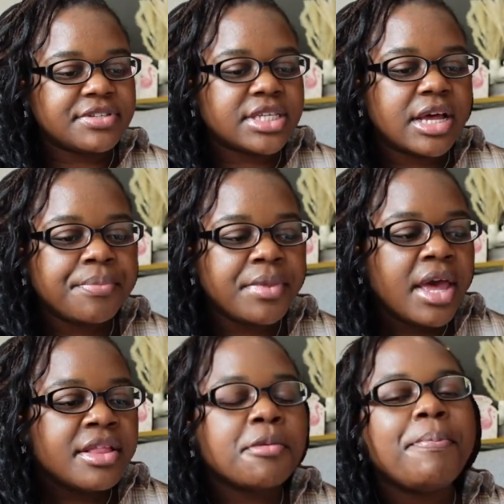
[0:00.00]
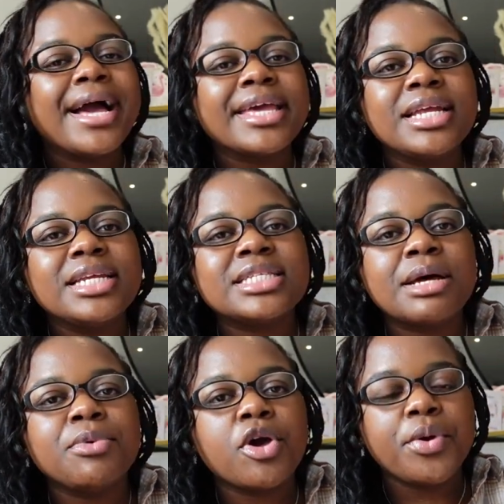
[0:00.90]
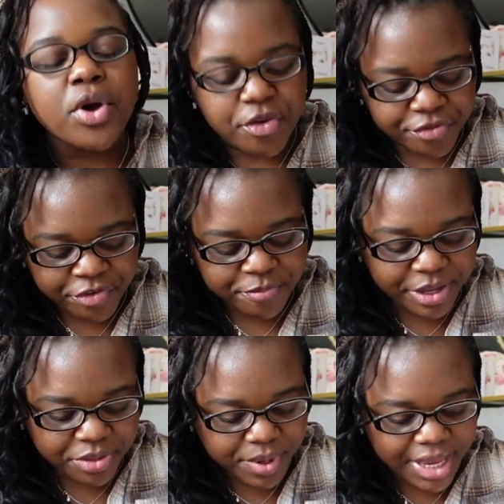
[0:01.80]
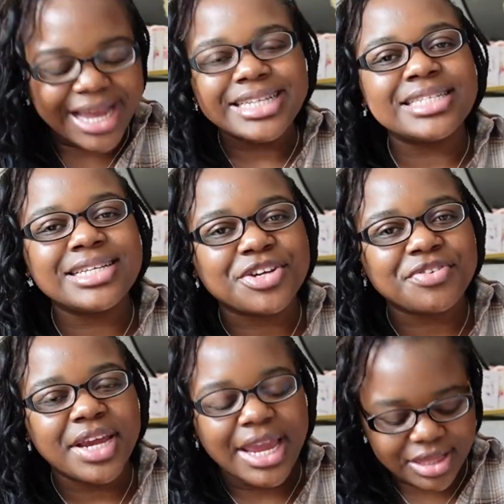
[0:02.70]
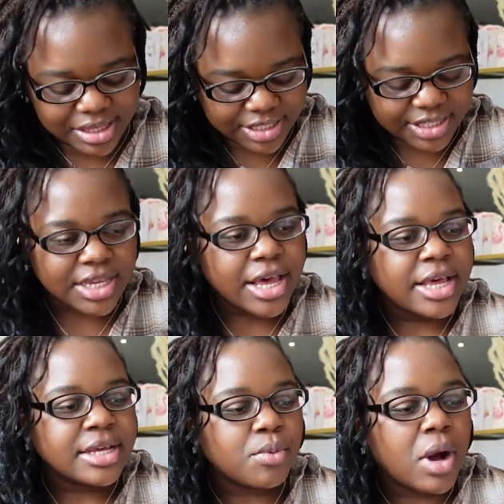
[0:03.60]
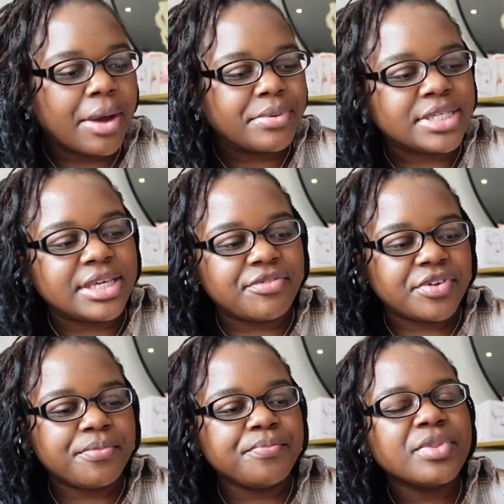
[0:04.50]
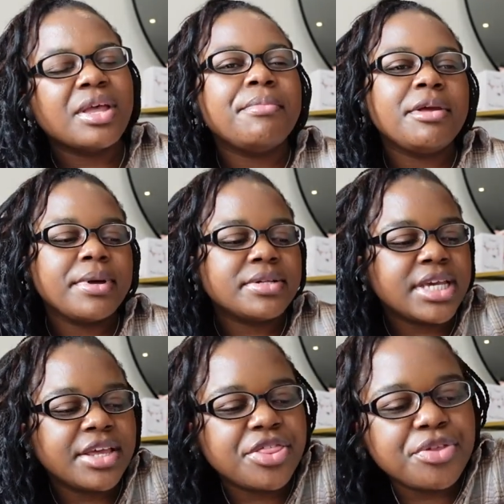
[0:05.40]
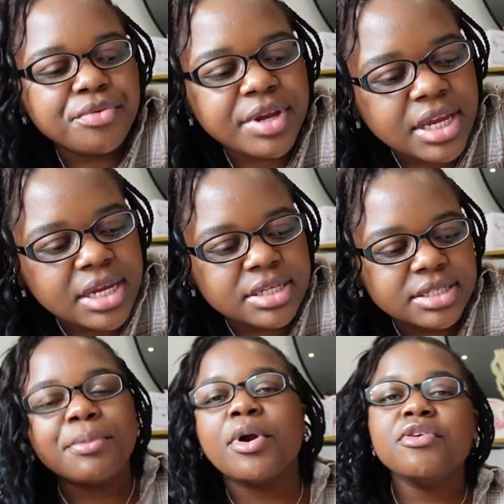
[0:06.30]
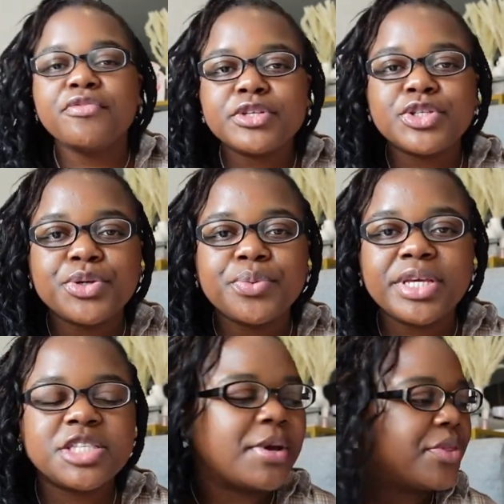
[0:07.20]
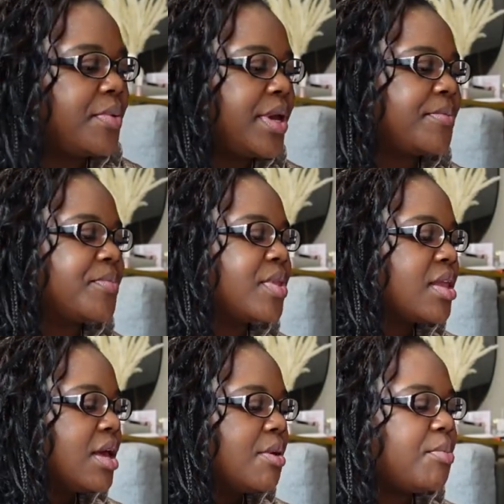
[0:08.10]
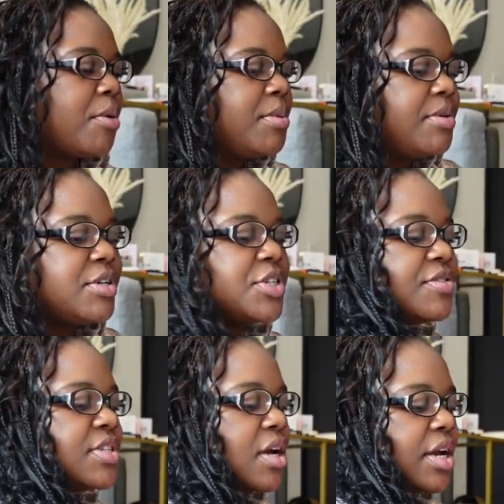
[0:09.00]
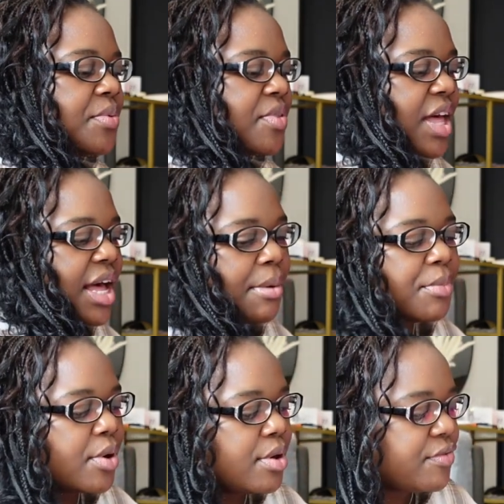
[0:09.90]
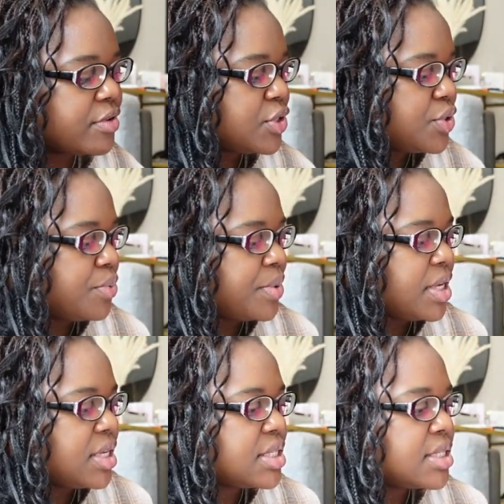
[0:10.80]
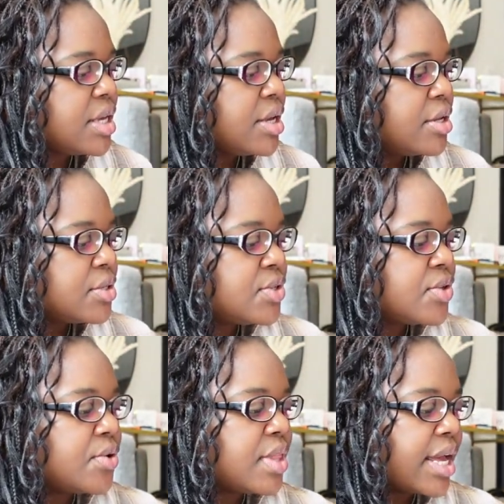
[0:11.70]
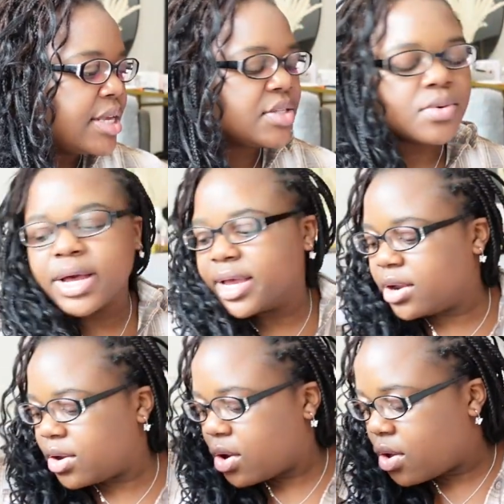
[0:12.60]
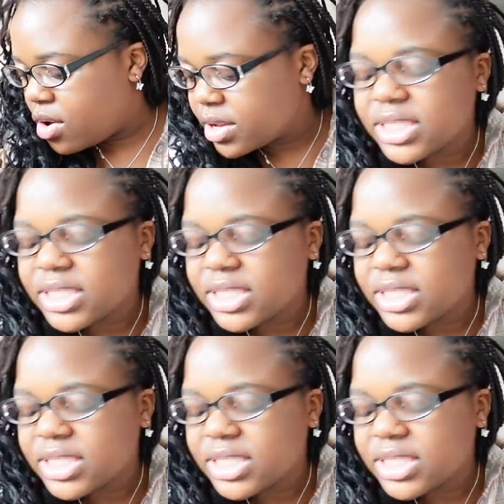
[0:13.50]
some. The packing list I'm going off of, by the way, I didn't create. This is what I was given. Maybe I'll take 3. I'm going for 2 weeks, by the way. Probably should have started with that. I'm going for 2 weeks. So that is quite a long